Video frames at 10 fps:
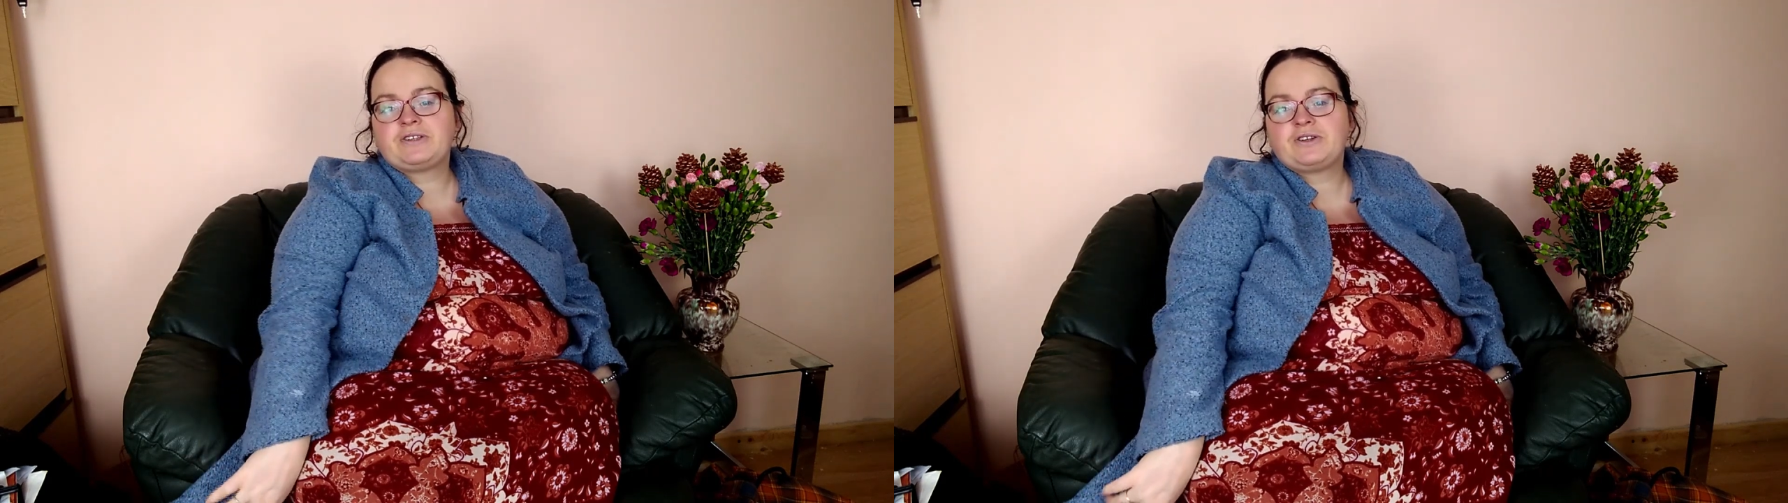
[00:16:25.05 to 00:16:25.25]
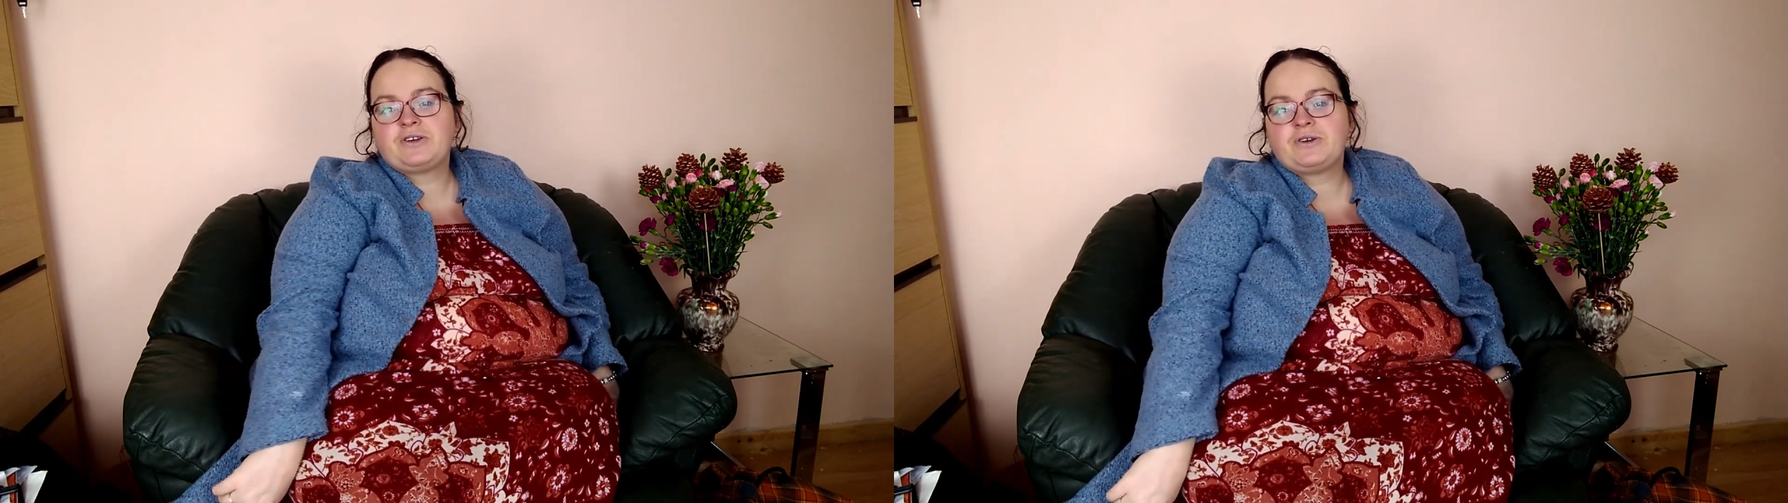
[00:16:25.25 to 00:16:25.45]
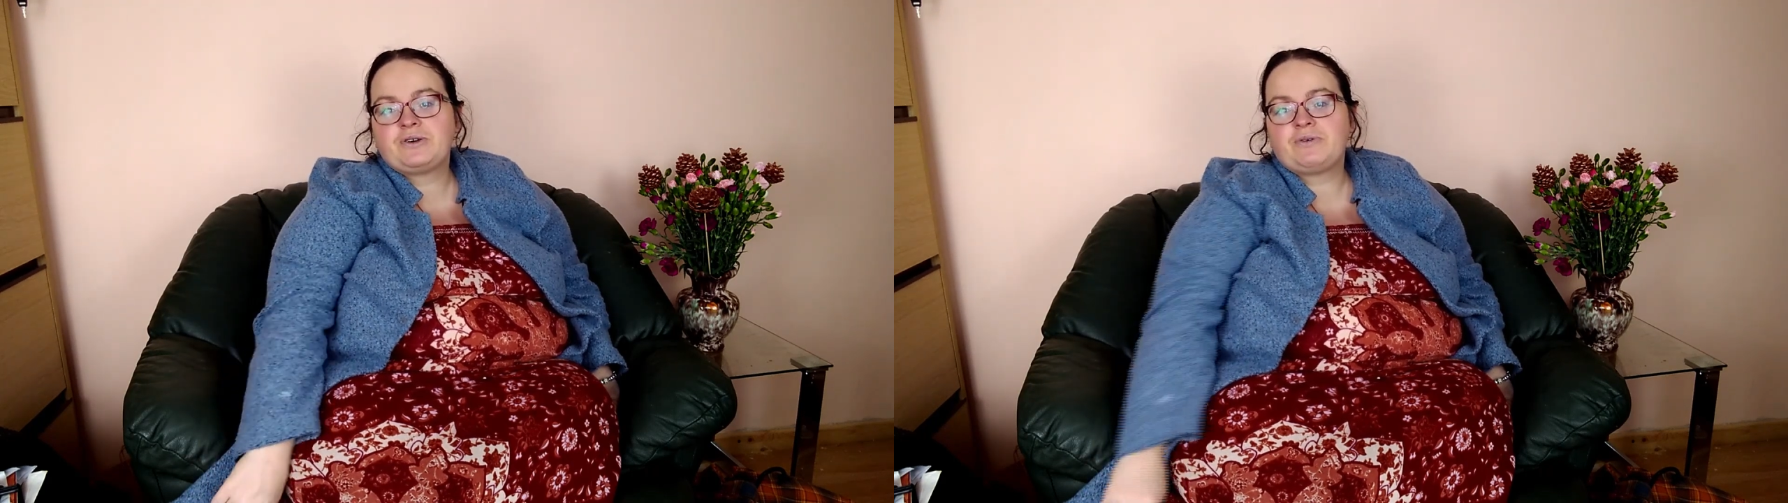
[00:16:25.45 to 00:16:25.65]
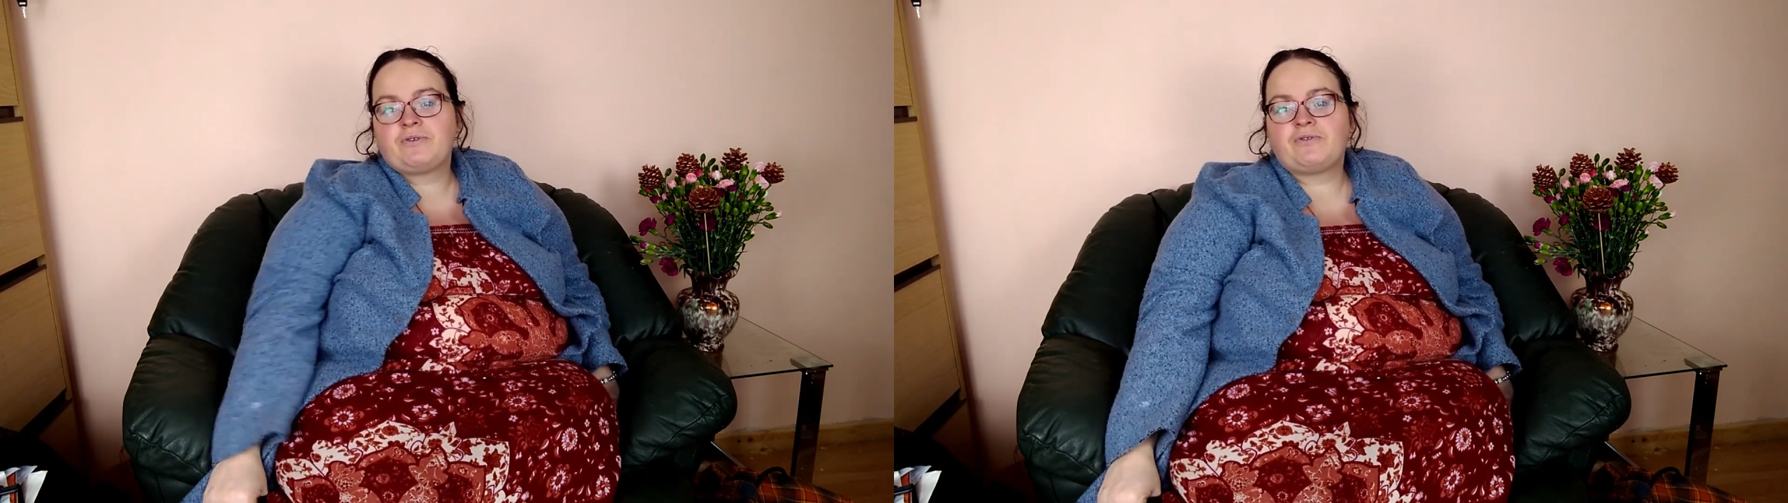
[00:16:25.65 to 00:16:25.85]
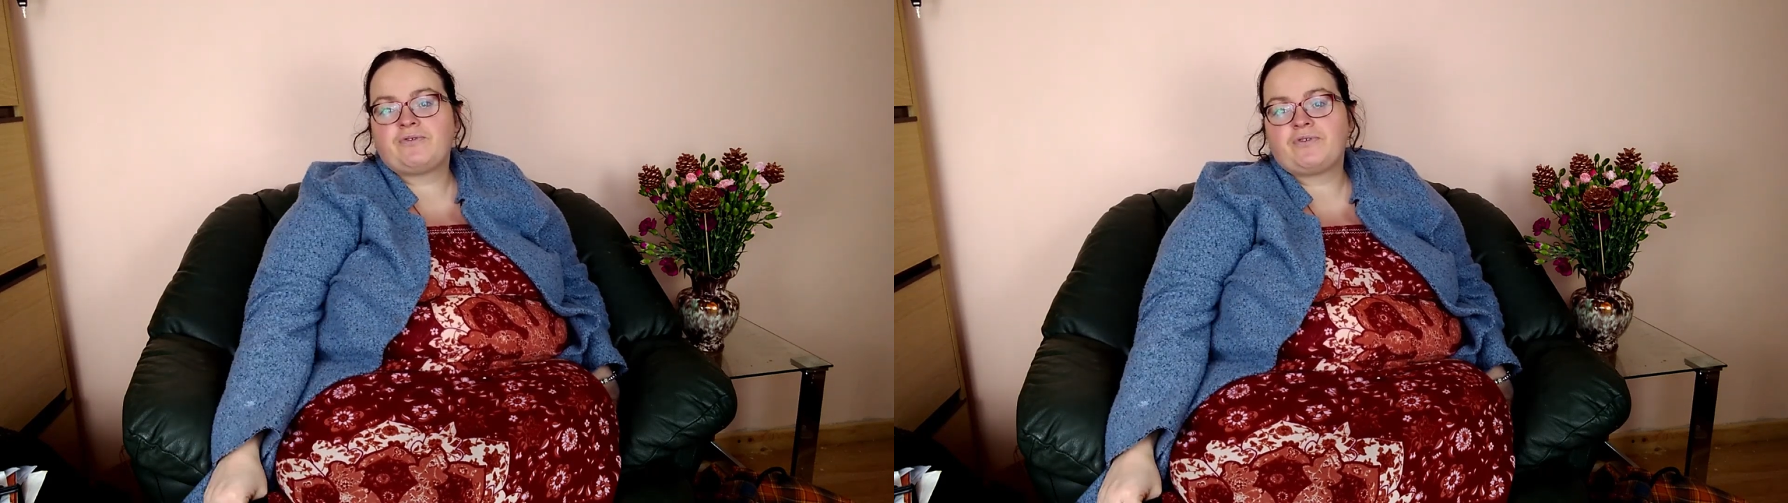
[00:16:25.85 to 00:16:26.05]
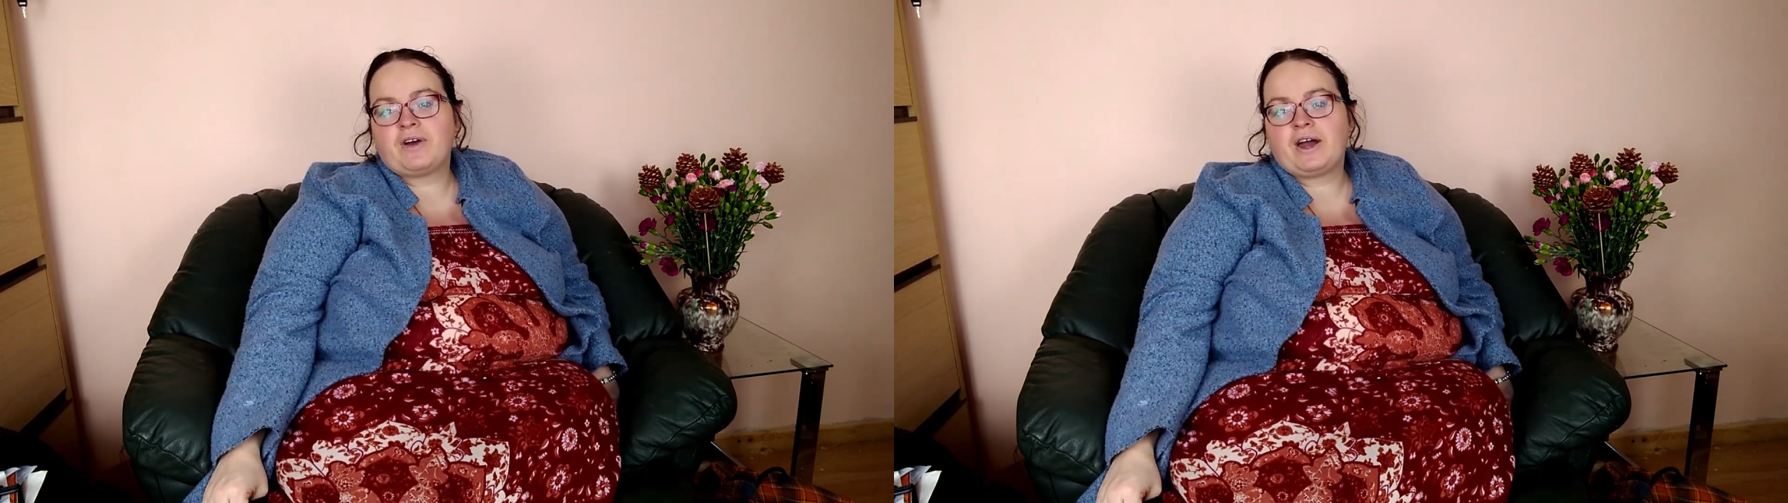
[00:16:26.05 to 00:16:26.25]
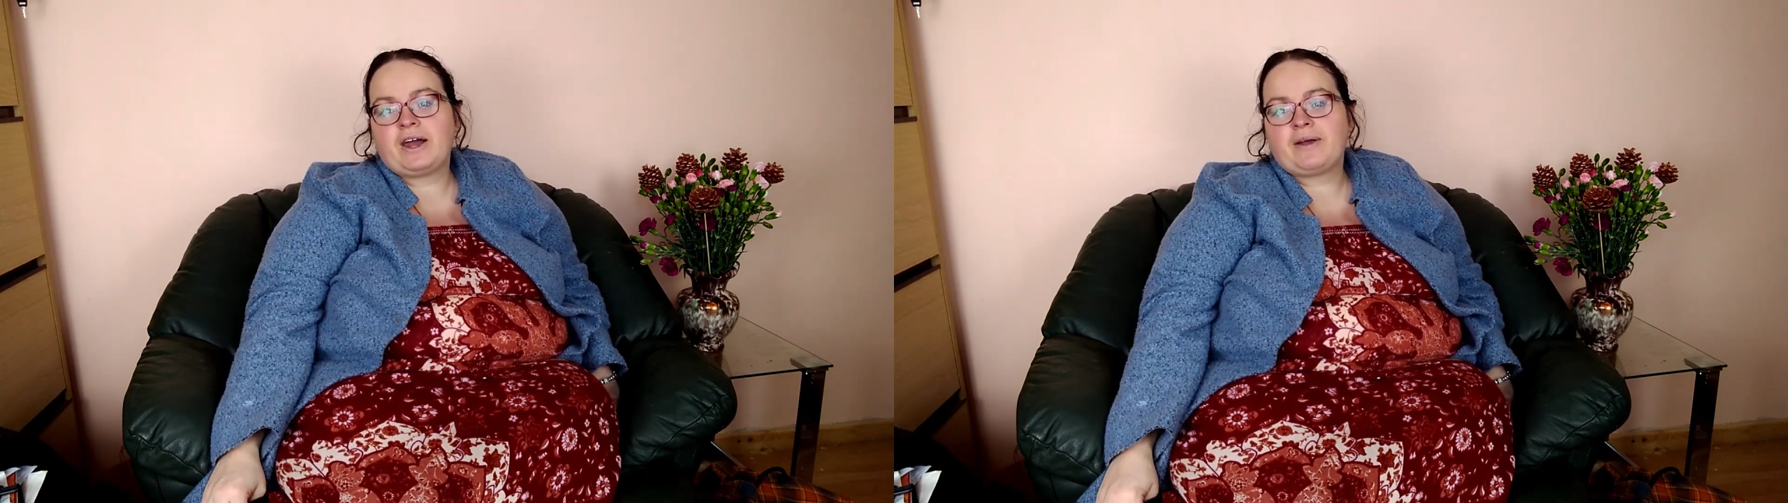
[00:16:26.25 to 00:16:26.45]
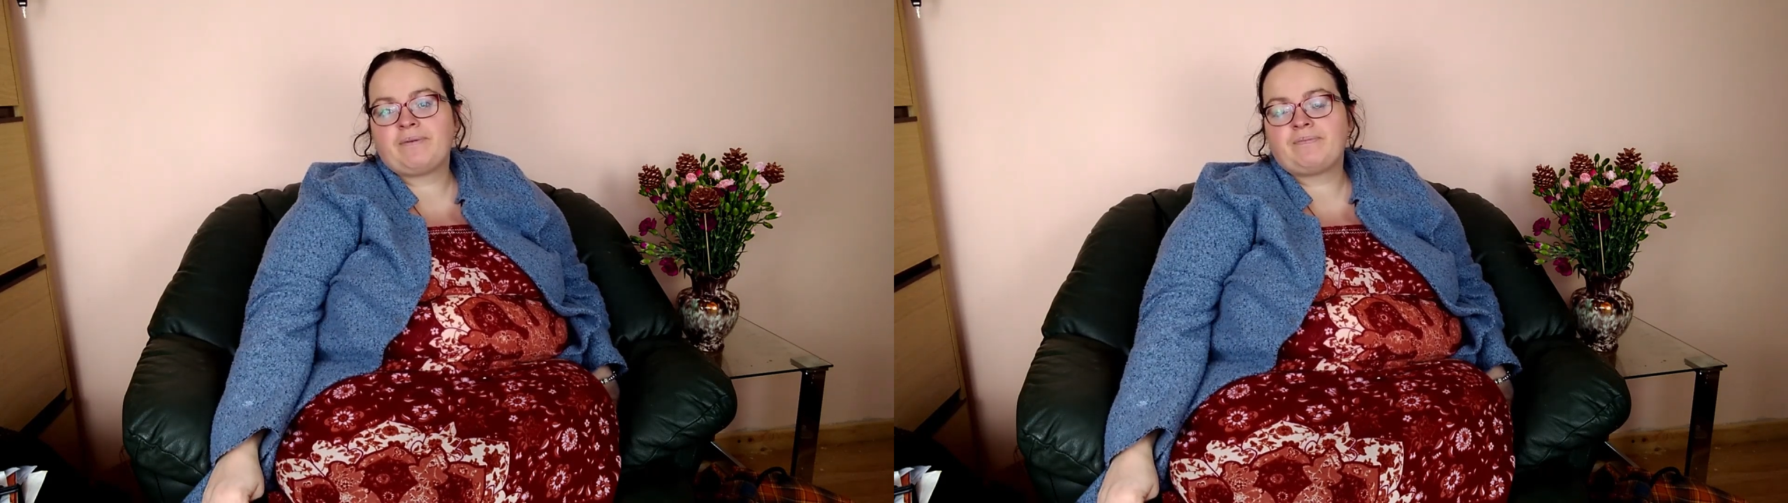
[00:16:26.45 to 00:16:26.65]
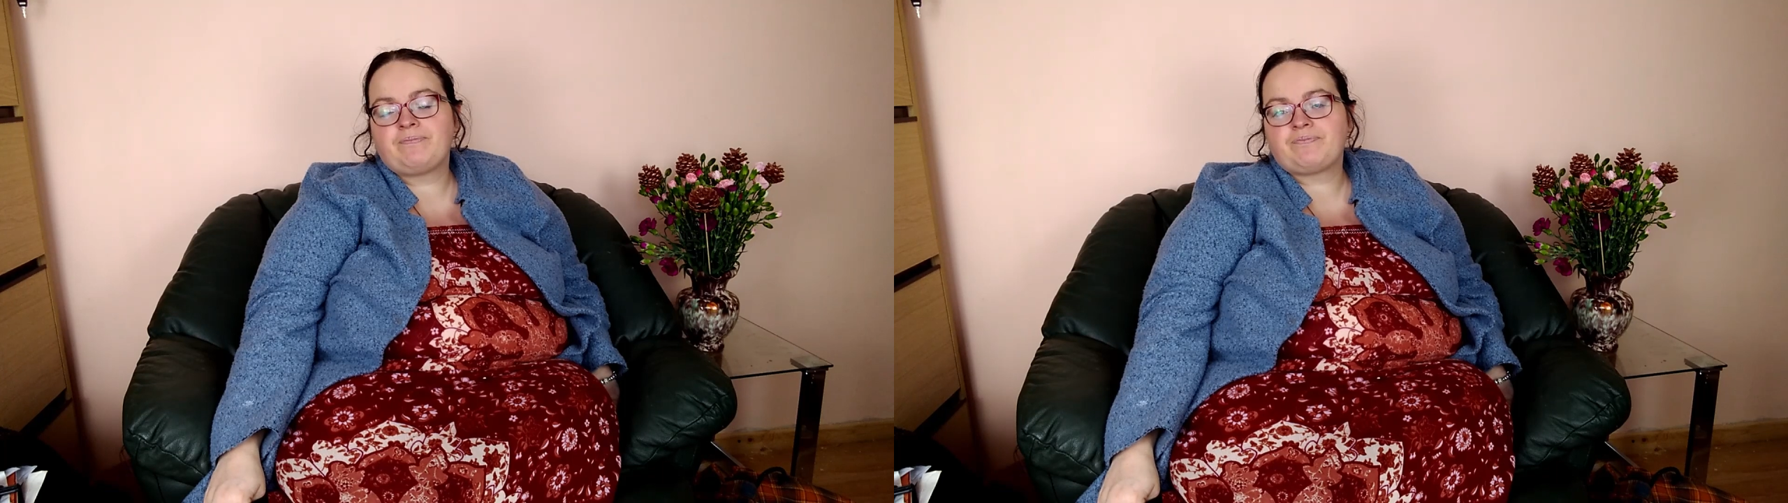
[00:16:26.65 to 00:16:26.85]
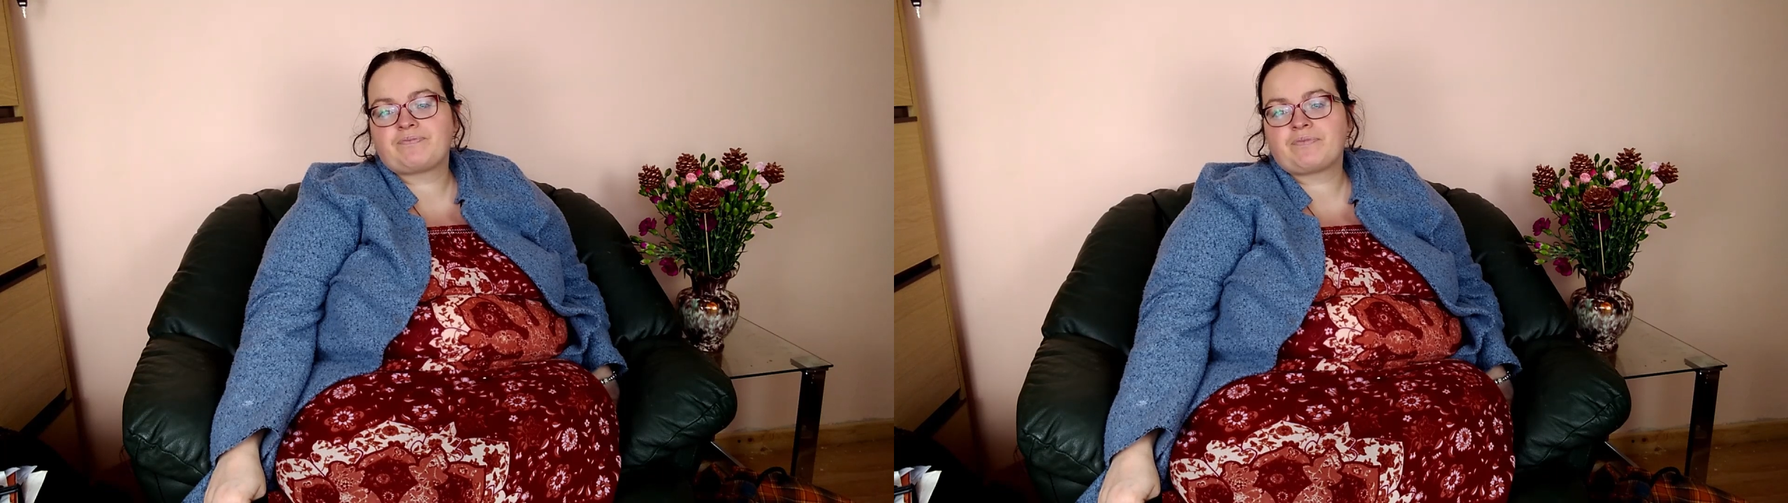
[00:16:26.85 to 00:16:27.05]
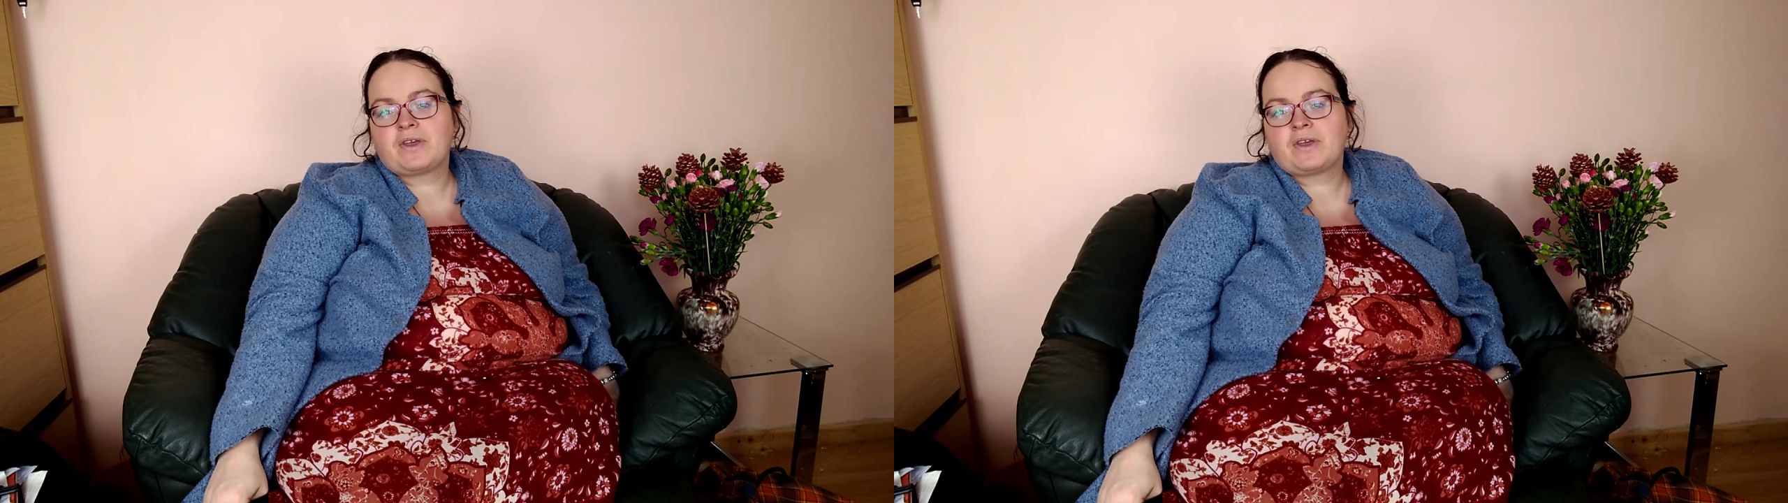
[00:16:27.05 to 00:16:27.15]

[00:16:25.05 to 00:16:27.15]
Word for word: to, um,